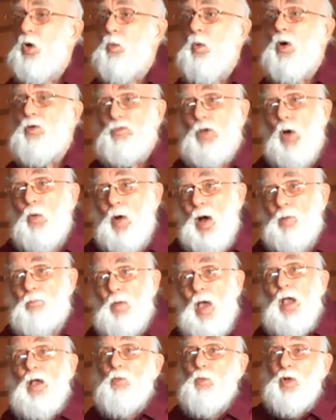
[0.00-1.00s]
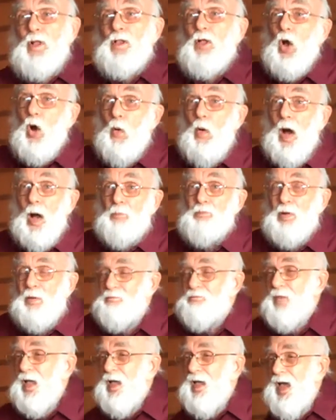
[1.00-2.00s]
you won't go up. You'll go up,
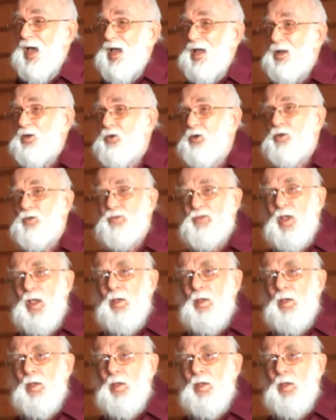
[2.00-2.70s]
and you'll